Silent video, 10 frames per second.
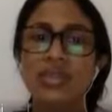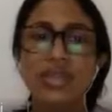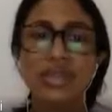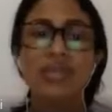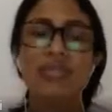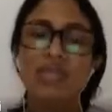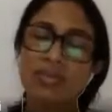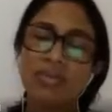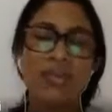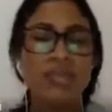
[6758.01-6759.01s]
Not
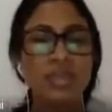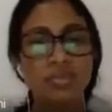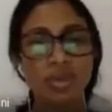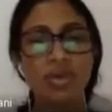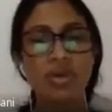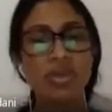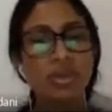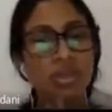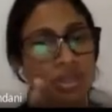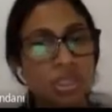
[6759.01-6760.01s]
sometimes it may
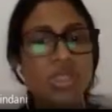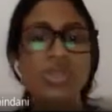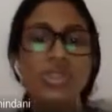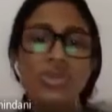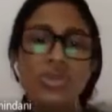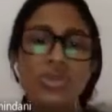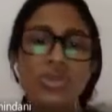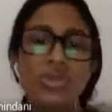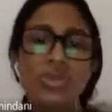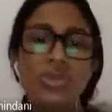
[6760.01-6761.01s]
not just to the
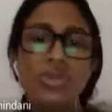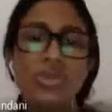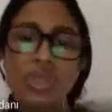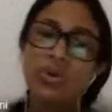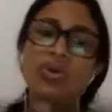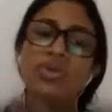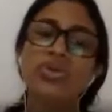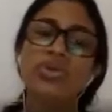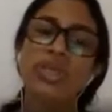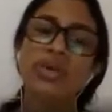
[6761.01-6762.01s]
government, but
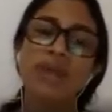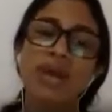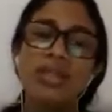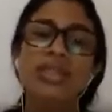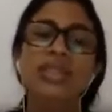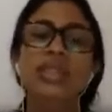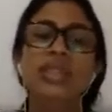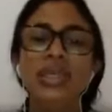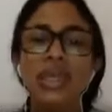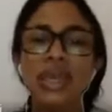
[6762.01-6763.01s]
also some other
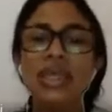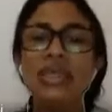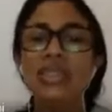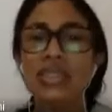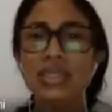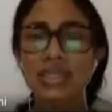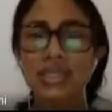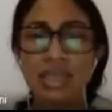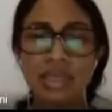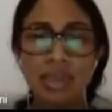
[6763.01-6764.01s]
agents
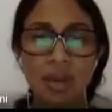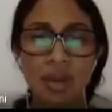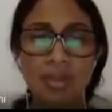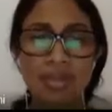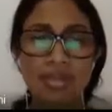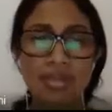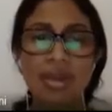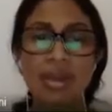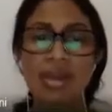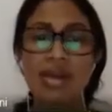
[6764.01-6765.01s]
in the
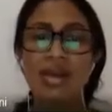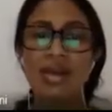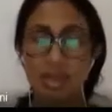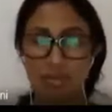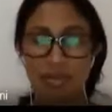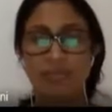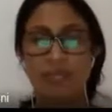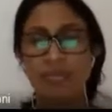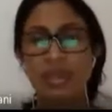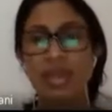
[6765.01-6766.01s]
economy,
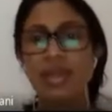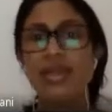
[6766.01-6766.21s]
right?